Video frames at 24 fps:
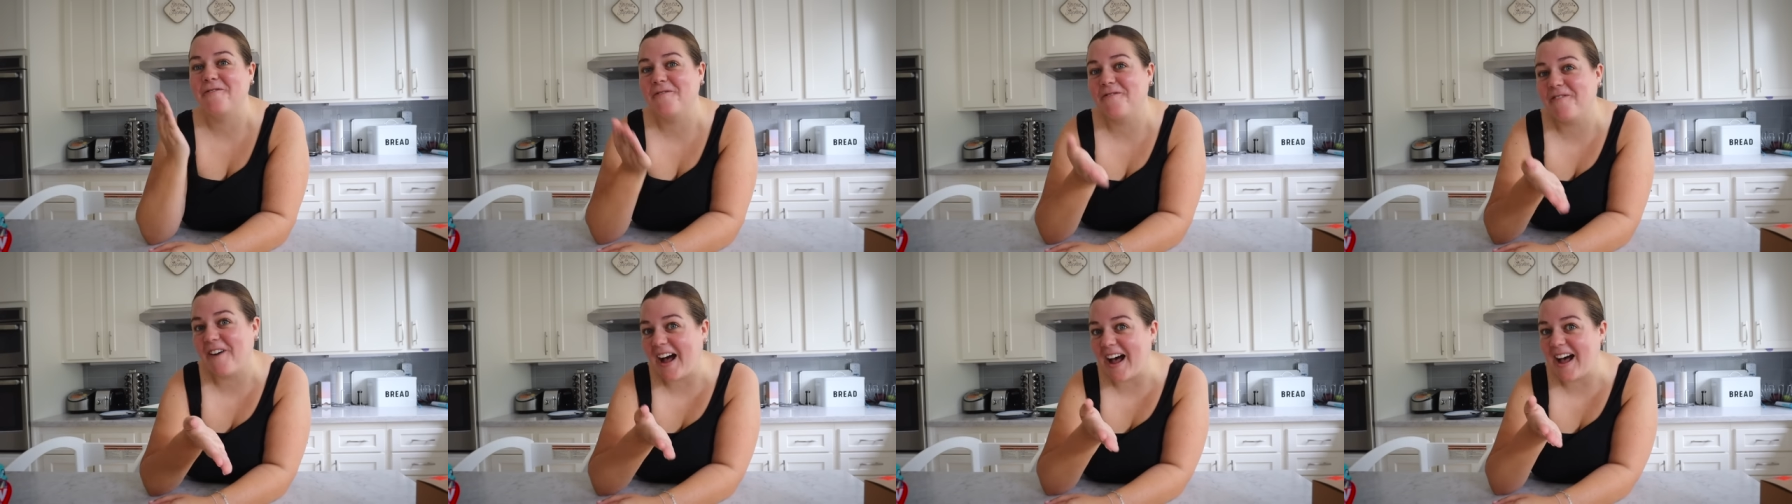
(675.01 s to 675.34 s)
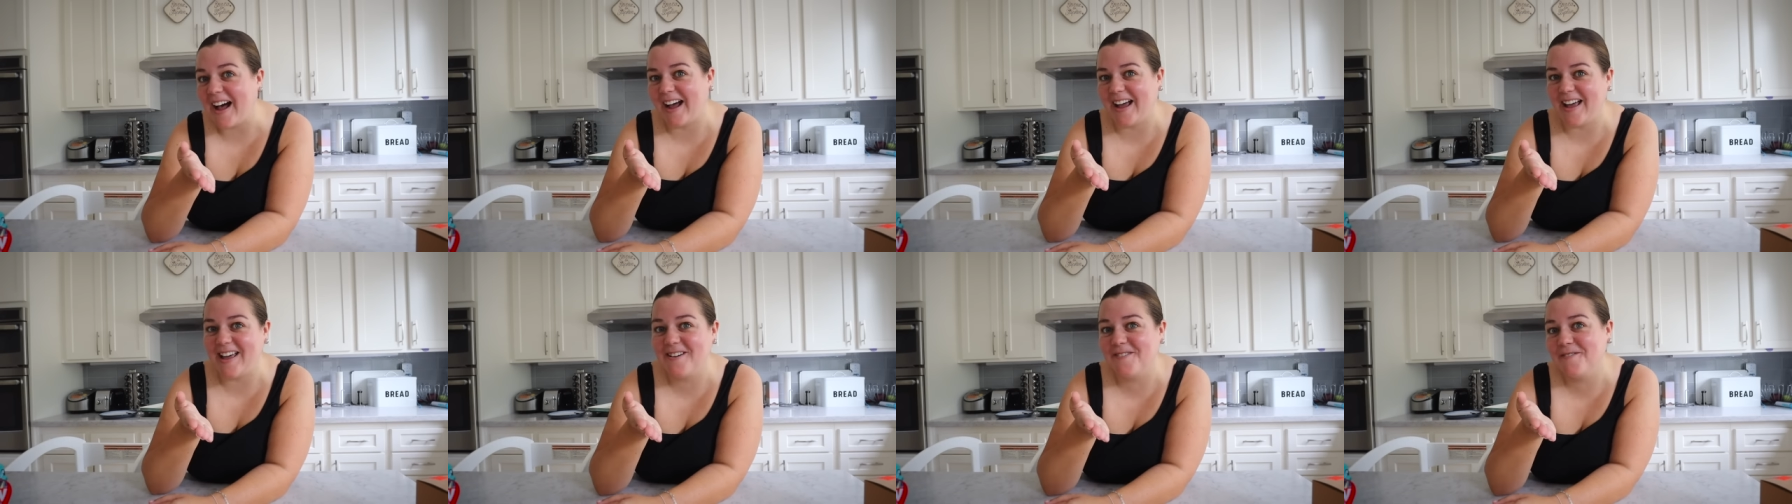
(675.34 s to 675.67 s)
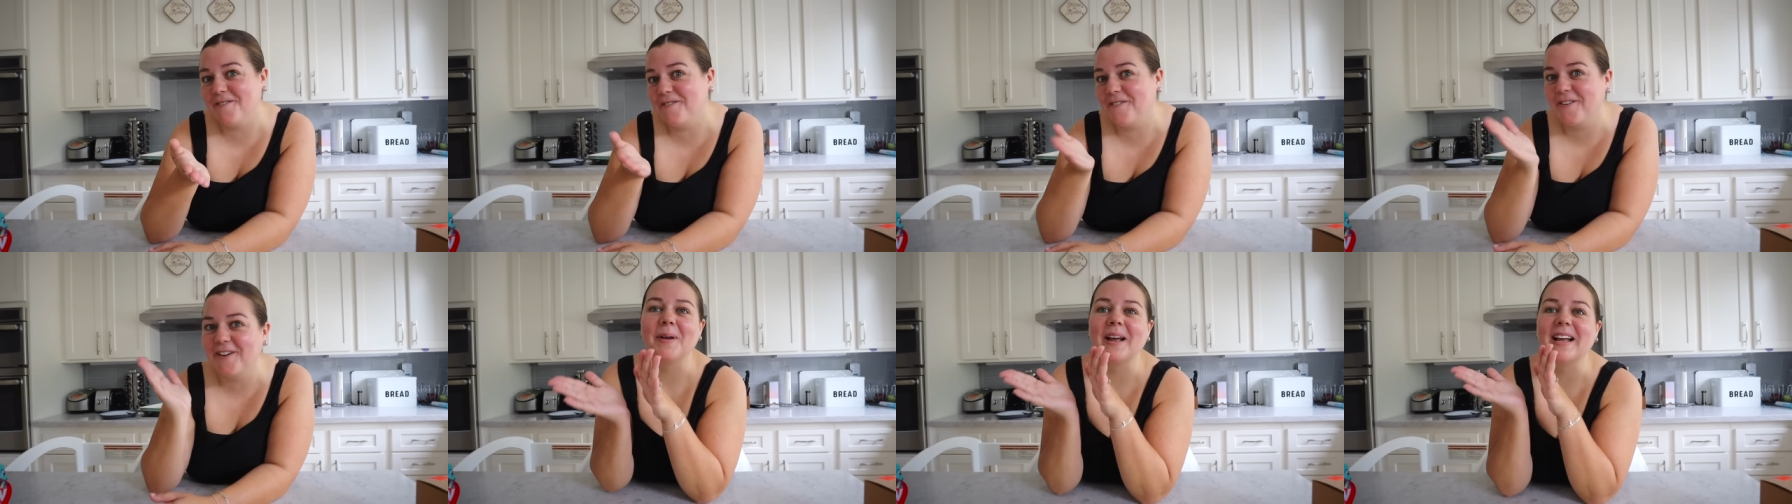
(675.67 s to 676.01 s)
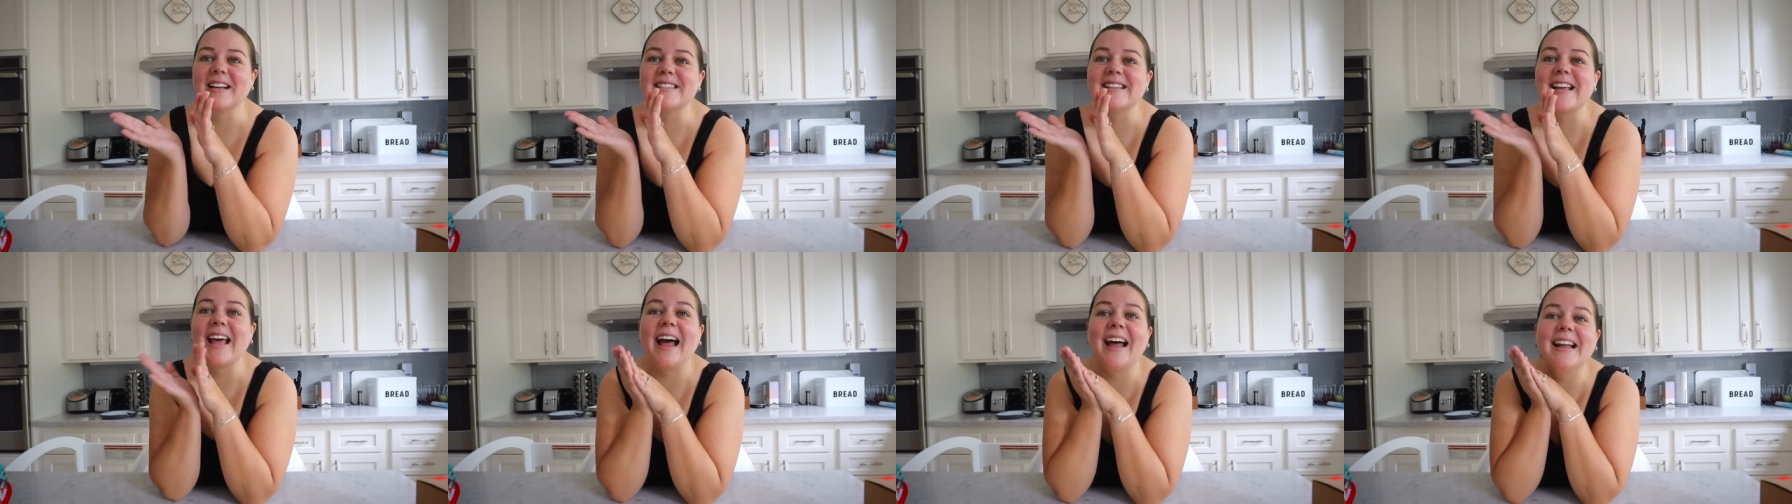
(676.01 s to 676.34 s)
five
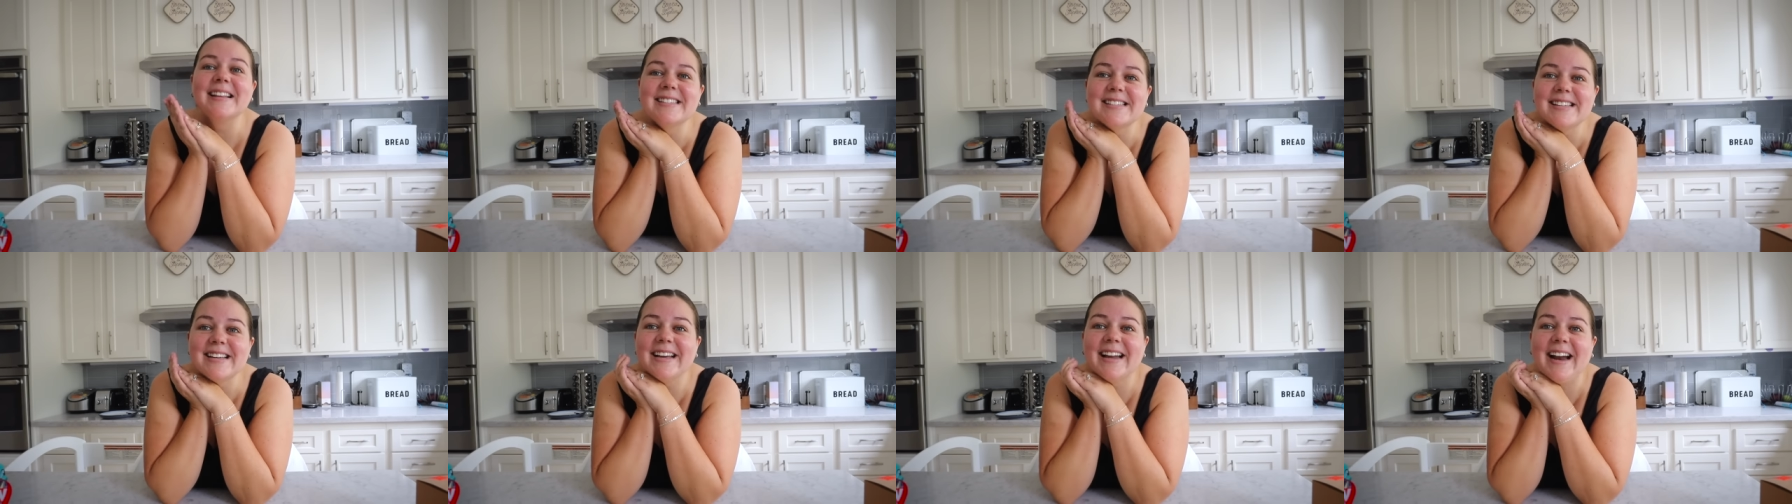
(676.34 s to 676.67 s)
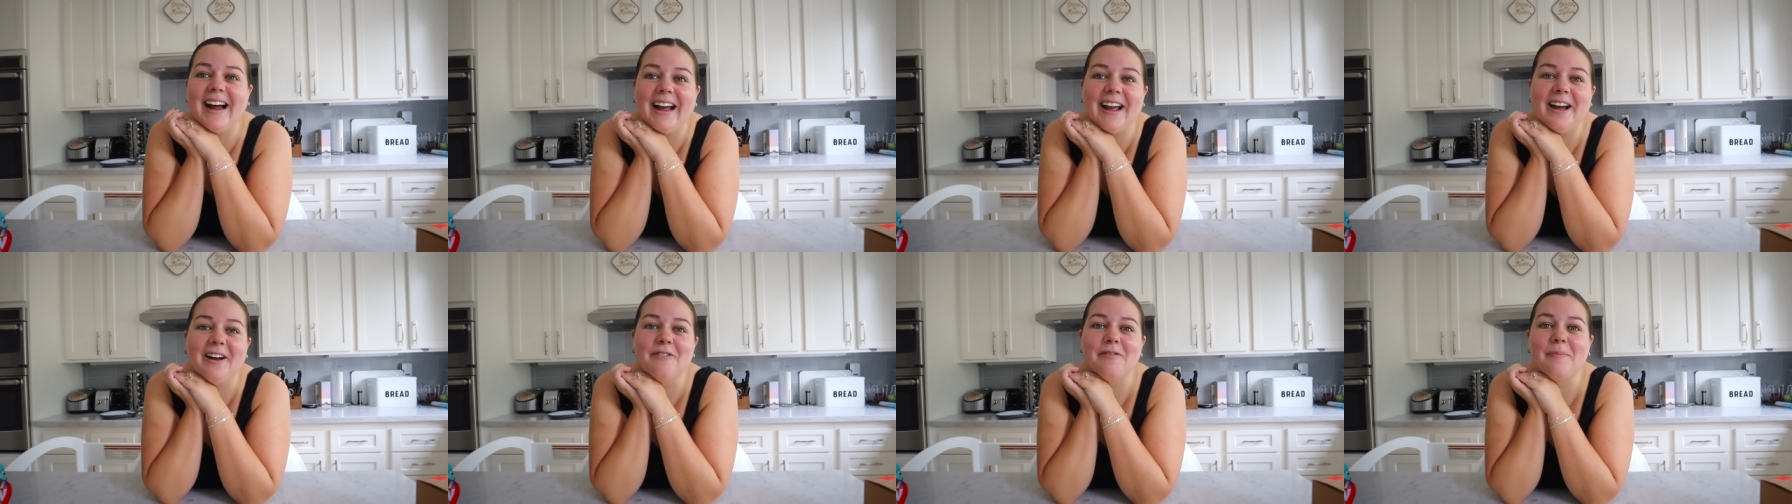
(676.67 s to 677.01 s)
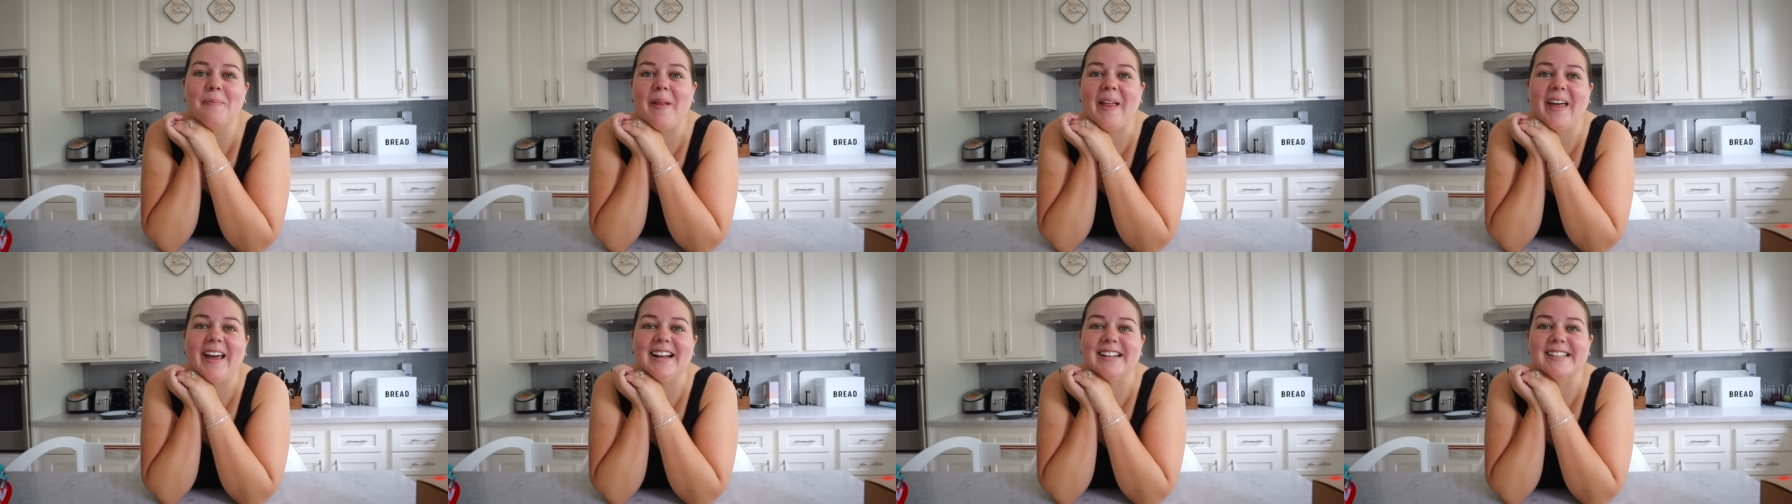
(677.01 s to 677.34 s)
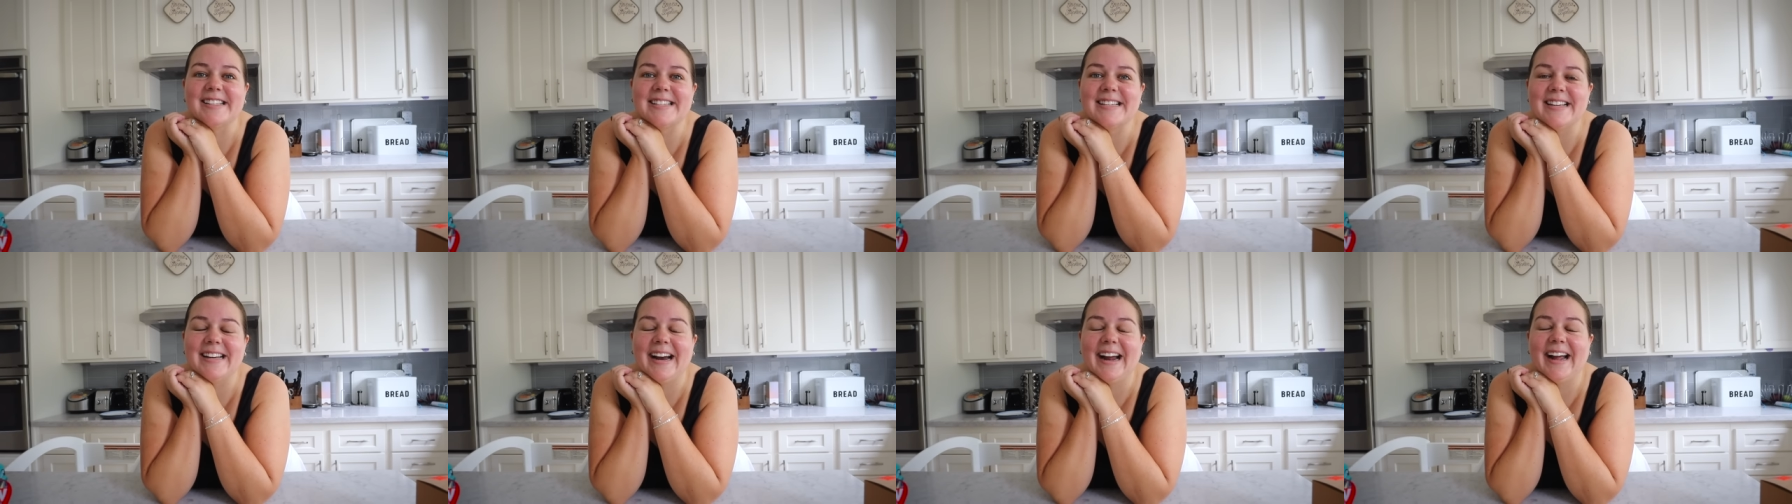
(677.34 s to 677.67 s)
because Kenzie and I have
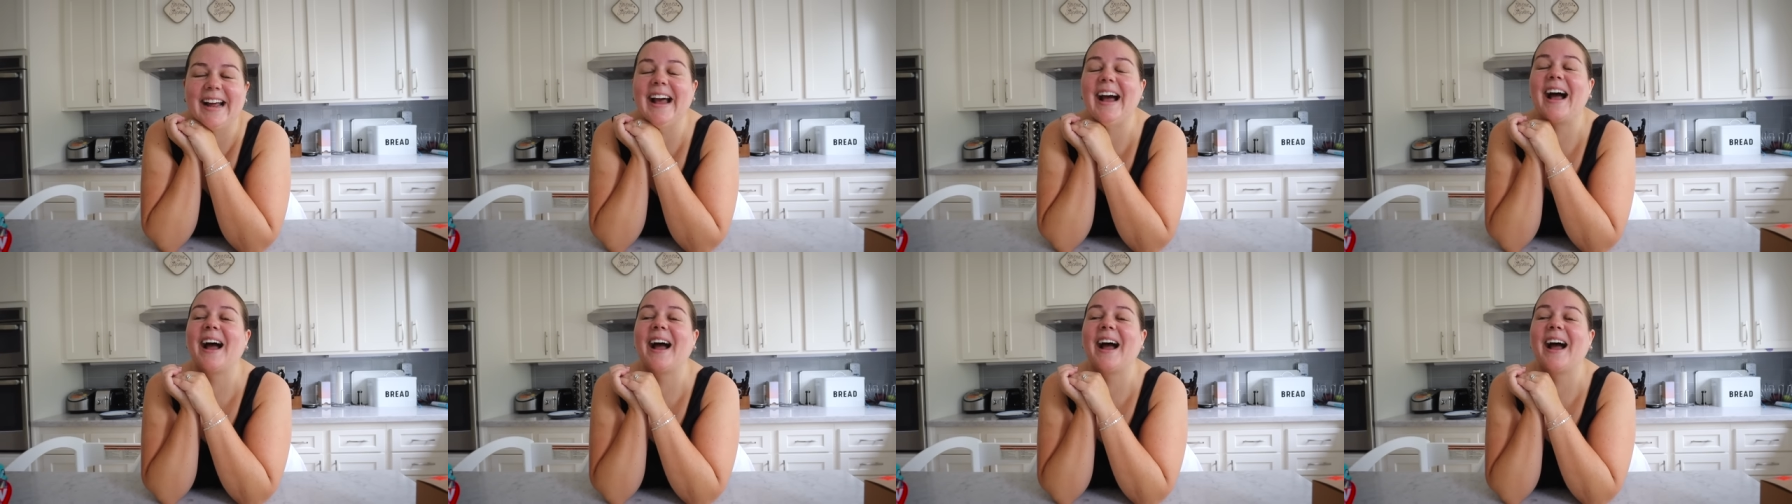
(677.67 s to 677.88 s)
plans tonight.